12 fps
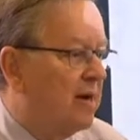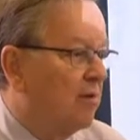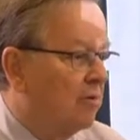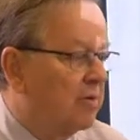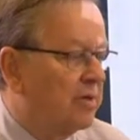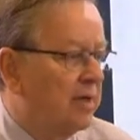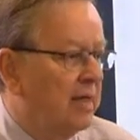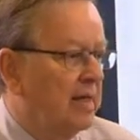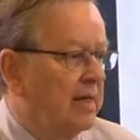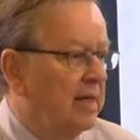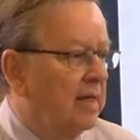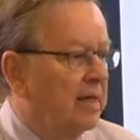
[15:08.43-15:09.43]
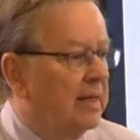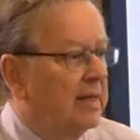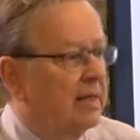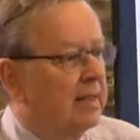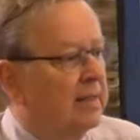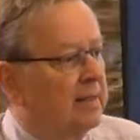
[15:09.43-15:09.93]
out
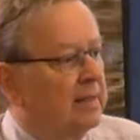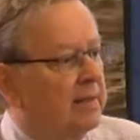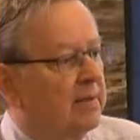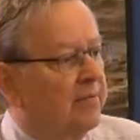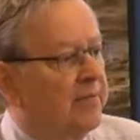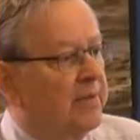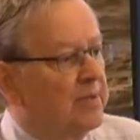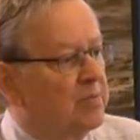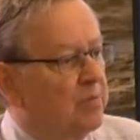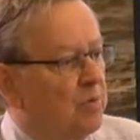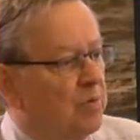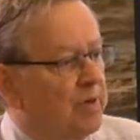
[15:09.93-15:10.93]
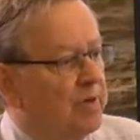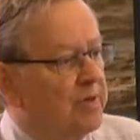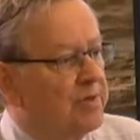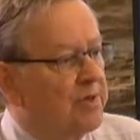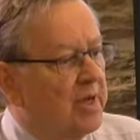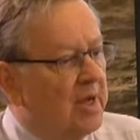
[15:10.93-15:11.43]
of these
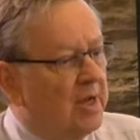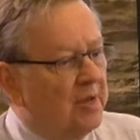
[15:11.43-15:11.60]
borders.